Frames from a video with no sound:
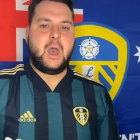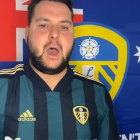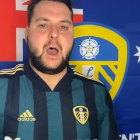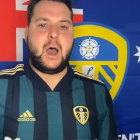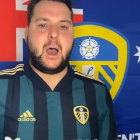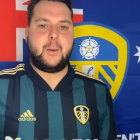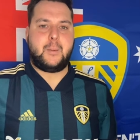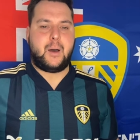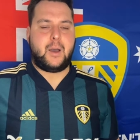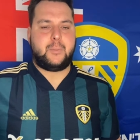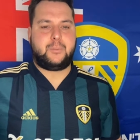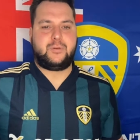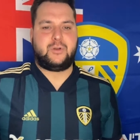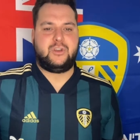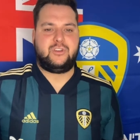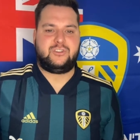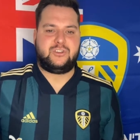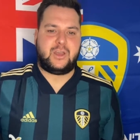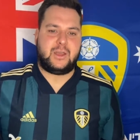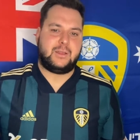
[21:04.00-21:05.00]
I
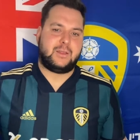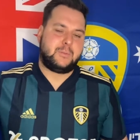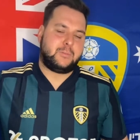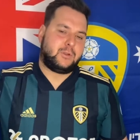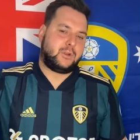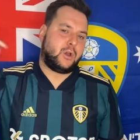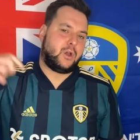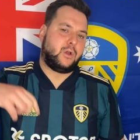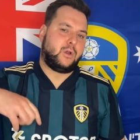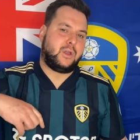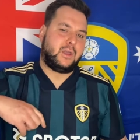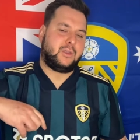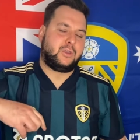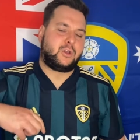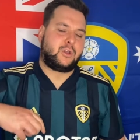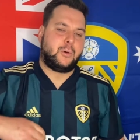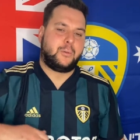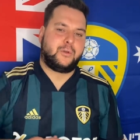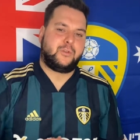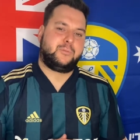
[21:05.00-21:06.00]
appreciate it. Let me know in the
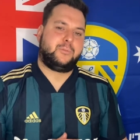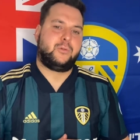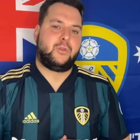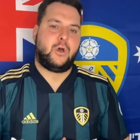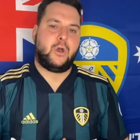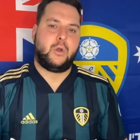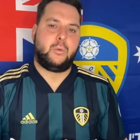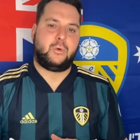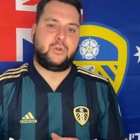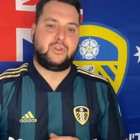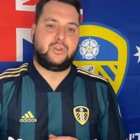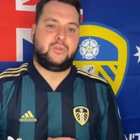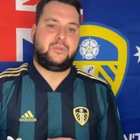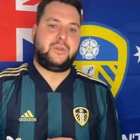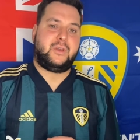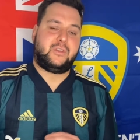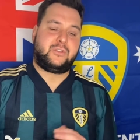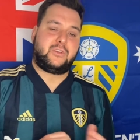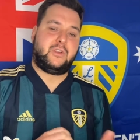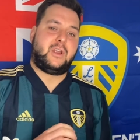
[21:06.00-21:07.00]
comments below what you
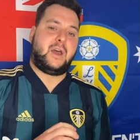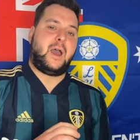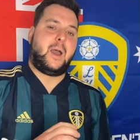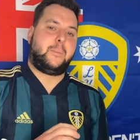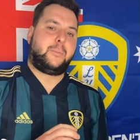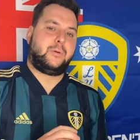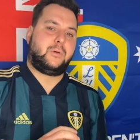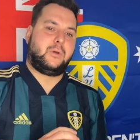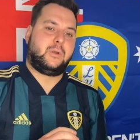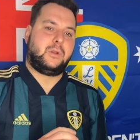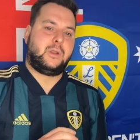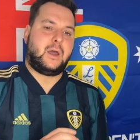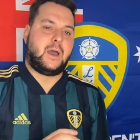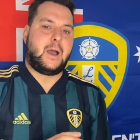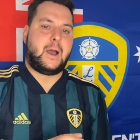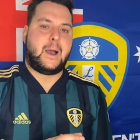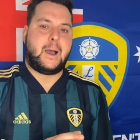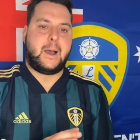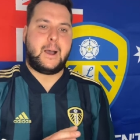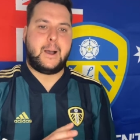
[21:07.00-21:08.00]
think is going to happen.
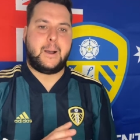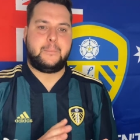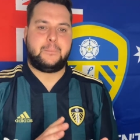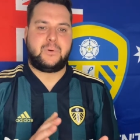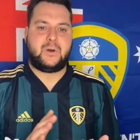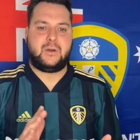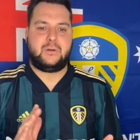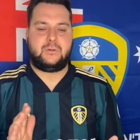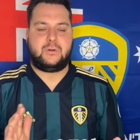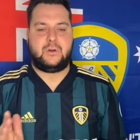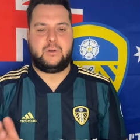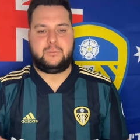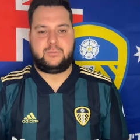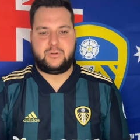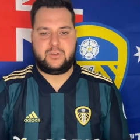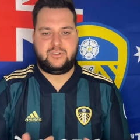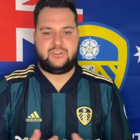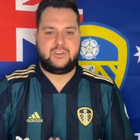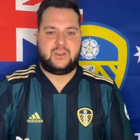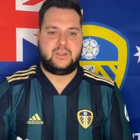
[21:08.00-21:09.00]
I
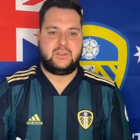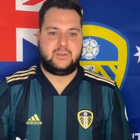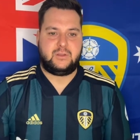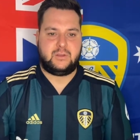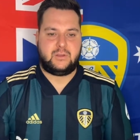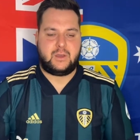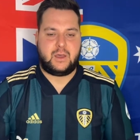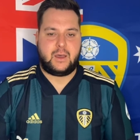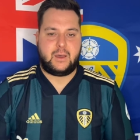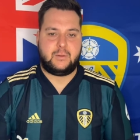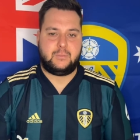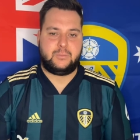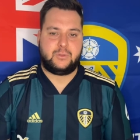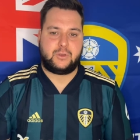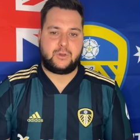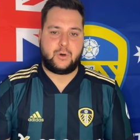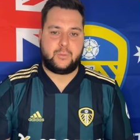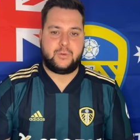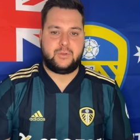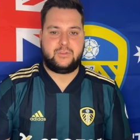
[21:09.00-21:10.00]
appreciate the
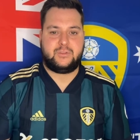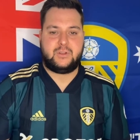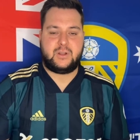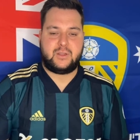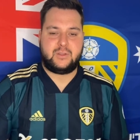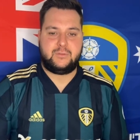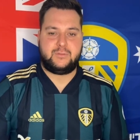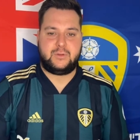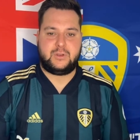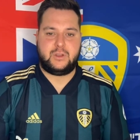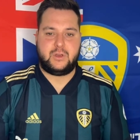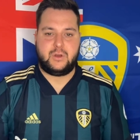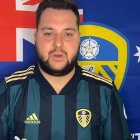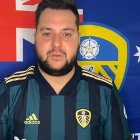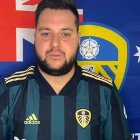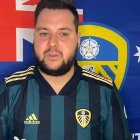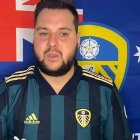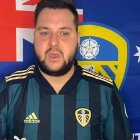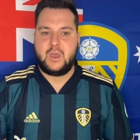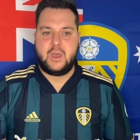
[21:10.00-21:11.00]
comments in other
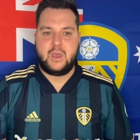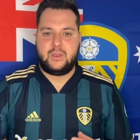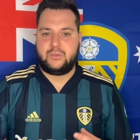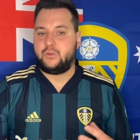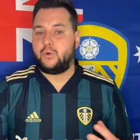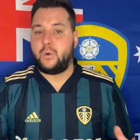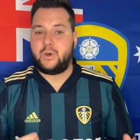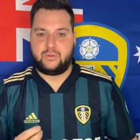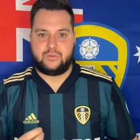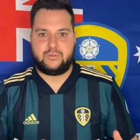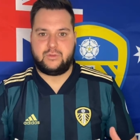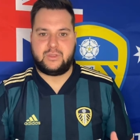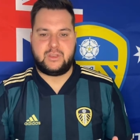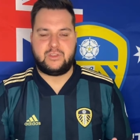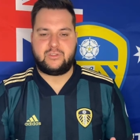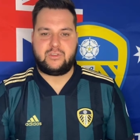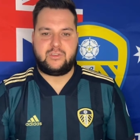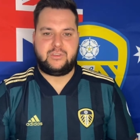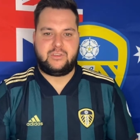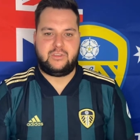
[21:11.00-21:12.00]
videos. It's always really
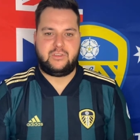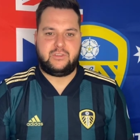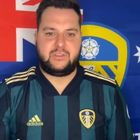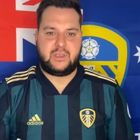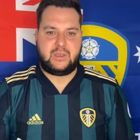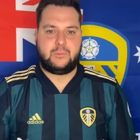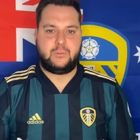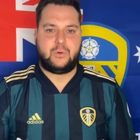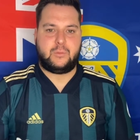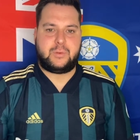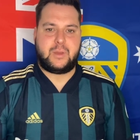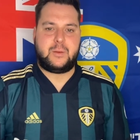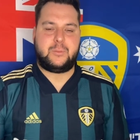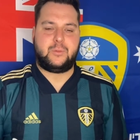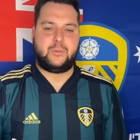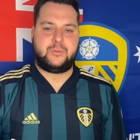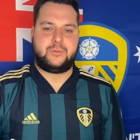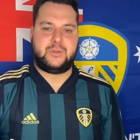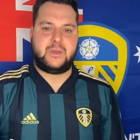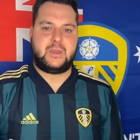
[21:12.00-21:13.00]
interesting seeing what
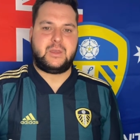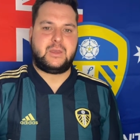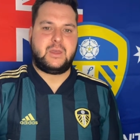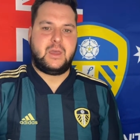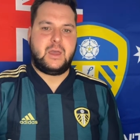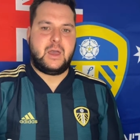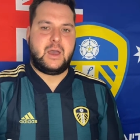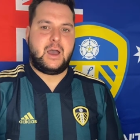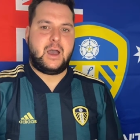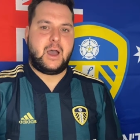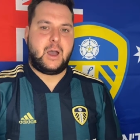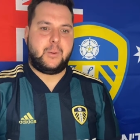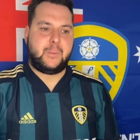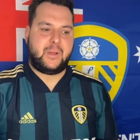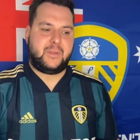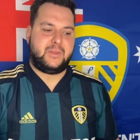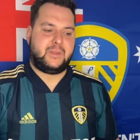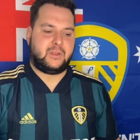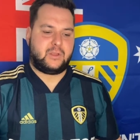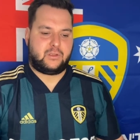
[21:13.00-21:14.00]
people think.
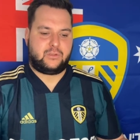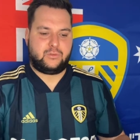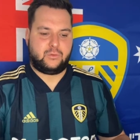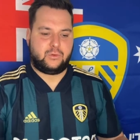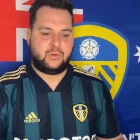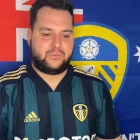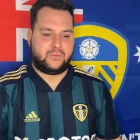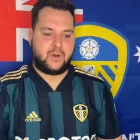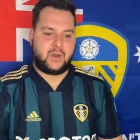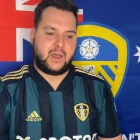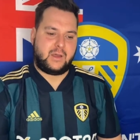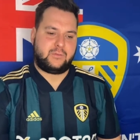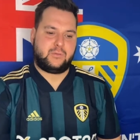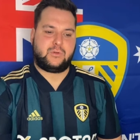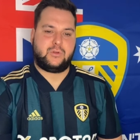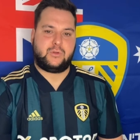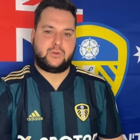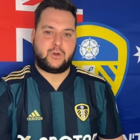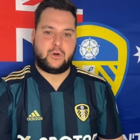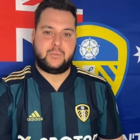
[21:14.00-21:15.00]
And then I have a look
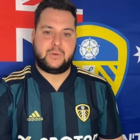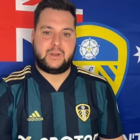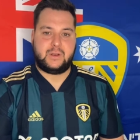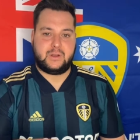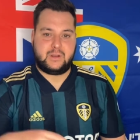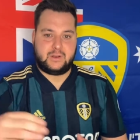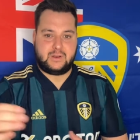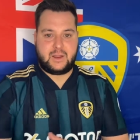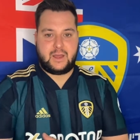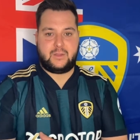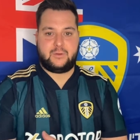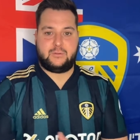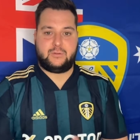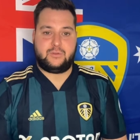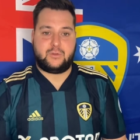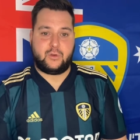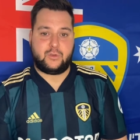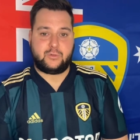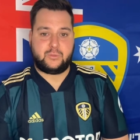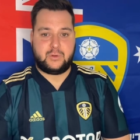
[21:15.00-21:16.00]
at the comment and how the
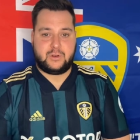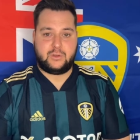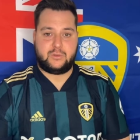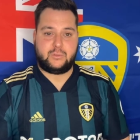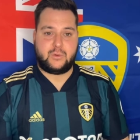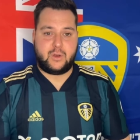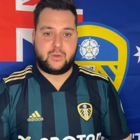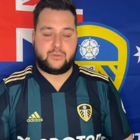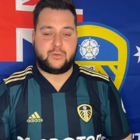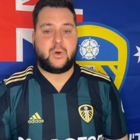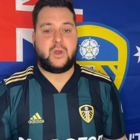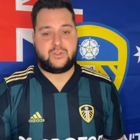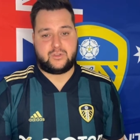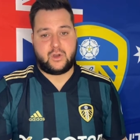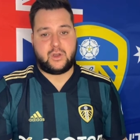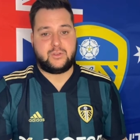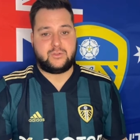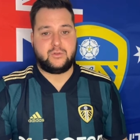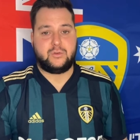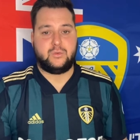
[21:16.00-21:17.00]
results went as well. So
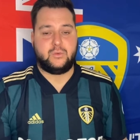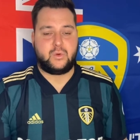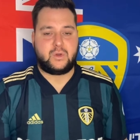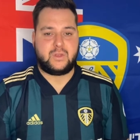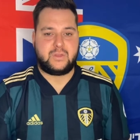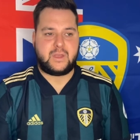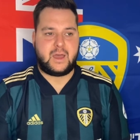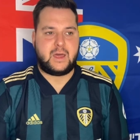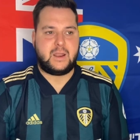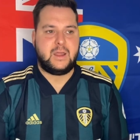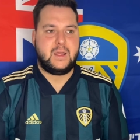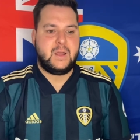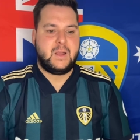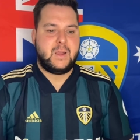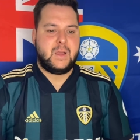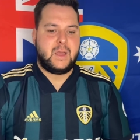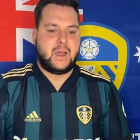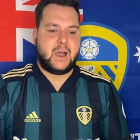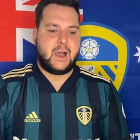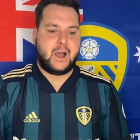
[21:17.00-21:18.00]
I do look at that.
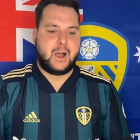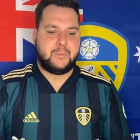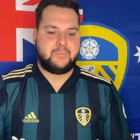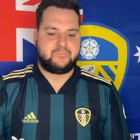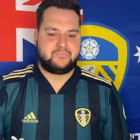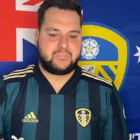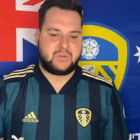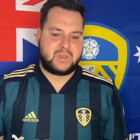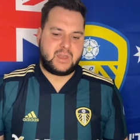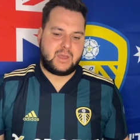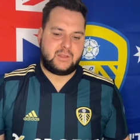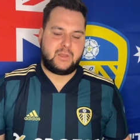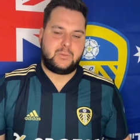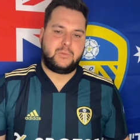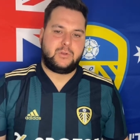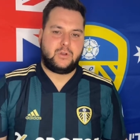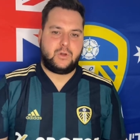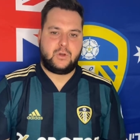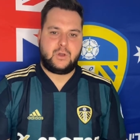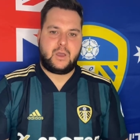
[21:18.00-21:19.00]
But yeah, let me
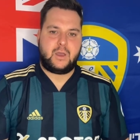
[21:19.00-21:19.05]
know